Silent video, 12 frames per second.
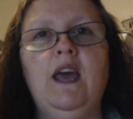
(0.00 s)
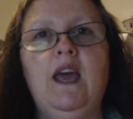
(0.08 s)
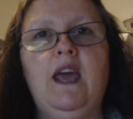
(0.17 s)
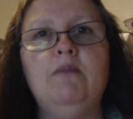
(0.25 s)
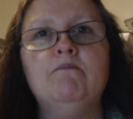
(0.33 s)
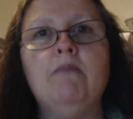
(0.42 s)

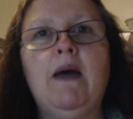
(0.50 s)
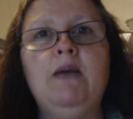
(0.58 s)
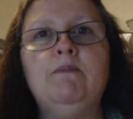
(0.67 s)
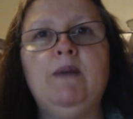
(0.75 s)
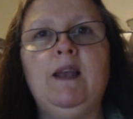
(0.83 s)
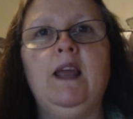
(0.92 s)
It may
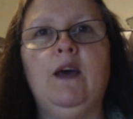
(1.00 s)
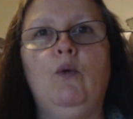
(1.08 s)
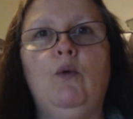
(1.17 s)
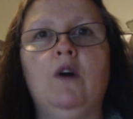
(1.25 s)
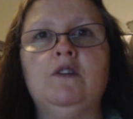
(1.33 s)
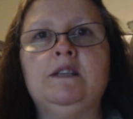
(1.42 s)
be little
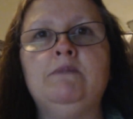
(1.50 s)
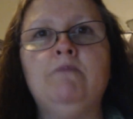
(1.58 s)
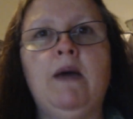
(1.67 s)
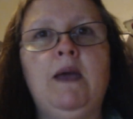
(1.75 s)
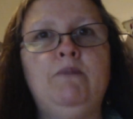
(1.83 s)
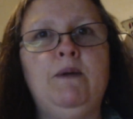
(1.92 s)
ones, it
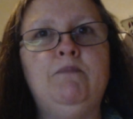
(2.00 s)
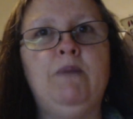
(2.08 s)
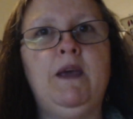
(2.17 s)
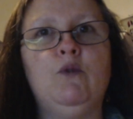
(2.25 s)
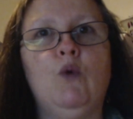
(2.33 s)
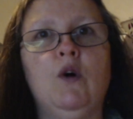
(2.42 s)
may be
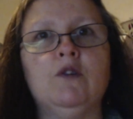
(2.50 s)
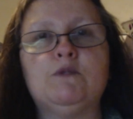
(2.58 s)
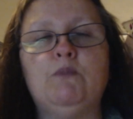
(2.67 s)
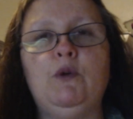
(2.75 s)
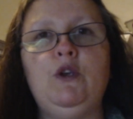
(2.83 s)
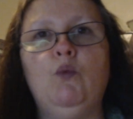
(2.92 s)
big ones,
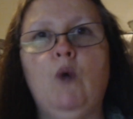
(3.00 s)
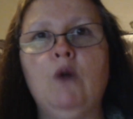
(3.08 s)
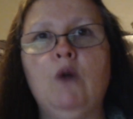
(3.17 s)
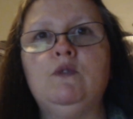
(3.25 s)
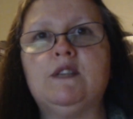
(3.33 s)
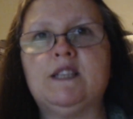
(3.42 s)
but you
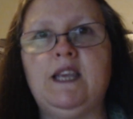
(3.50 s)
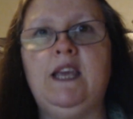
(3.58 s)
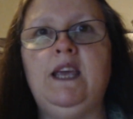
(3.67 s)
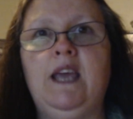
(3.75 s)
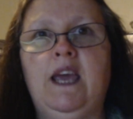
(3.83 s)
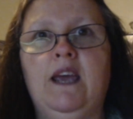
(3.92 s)
won't
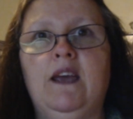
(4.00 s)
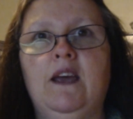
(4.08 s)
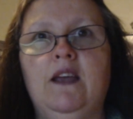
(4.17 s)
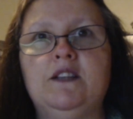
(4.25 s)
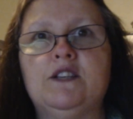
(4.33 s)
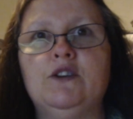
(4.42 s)
see it
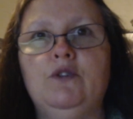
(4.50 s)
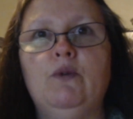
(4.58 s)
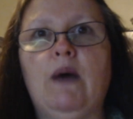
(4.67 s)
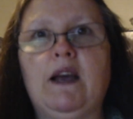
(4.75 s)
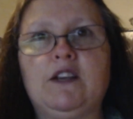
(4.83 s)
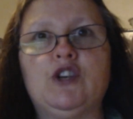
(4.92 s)
until you
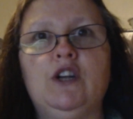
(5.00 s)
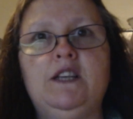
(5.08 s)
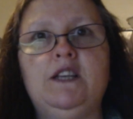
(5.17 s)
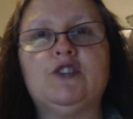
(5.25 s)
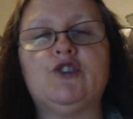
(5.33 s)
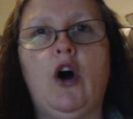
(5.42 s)
actually
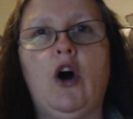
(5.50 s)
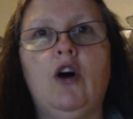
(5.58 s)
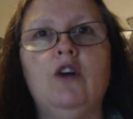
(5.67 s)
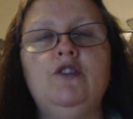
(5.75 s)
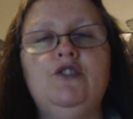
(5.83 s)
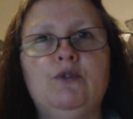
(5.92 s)

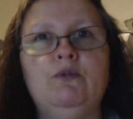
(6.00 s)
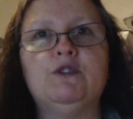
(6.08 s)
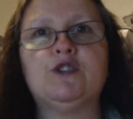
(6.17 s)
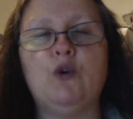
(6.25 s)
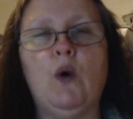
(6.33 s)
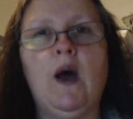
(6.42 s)
start and do a
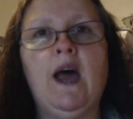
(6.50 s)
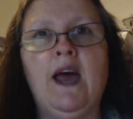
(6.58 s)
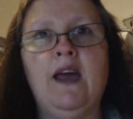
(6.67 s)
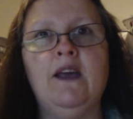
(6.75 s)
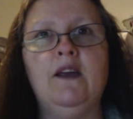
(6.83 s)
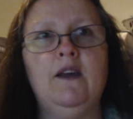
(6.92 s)

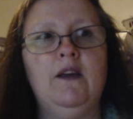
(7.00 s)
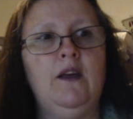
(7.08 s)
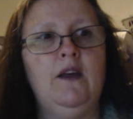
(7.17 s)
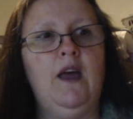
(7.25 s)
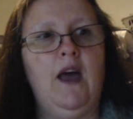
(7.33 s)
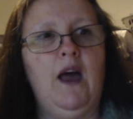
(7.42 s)
square.
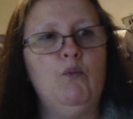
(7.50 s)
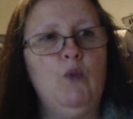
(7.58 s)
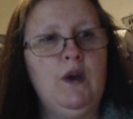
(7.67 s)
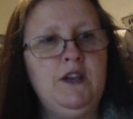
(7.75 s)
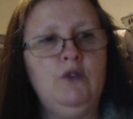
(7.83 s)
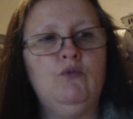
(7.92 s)
And
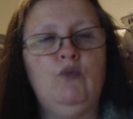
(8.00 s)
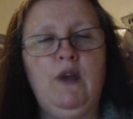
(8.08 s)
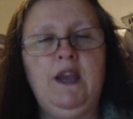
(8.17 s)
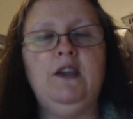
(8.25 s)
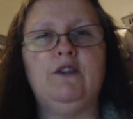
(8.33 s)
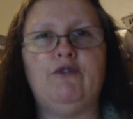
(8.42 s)
when you
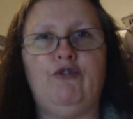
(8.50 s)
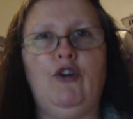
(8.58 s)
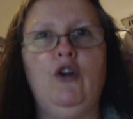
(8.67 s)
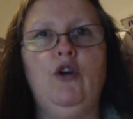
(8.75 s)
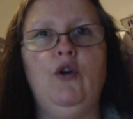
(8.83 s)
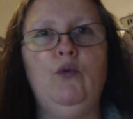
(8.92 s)
read
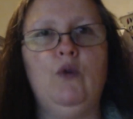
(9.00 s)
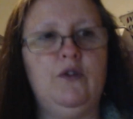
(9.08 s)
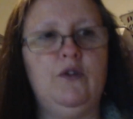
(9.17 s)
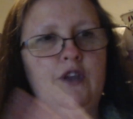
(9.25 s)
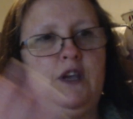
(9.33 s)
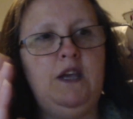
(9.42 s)
through
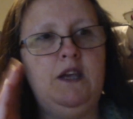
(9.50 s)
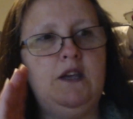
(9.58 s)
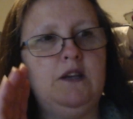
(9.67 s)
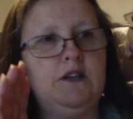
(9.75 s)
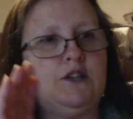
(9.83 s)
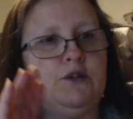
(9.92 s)
the
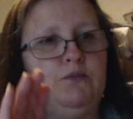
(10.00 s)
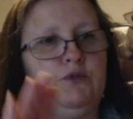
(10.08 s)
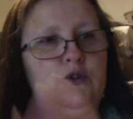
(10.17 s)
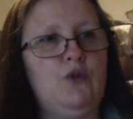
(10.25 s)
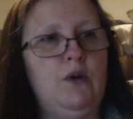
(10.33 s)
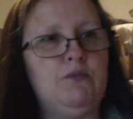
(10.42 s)

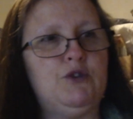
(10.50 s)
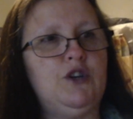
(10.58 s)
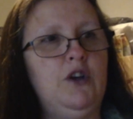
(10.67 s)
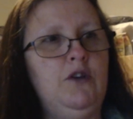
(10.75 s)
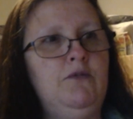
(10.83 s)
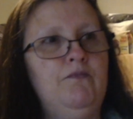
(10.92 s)

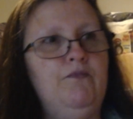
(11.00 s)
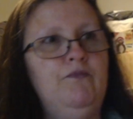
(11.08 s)
subscription,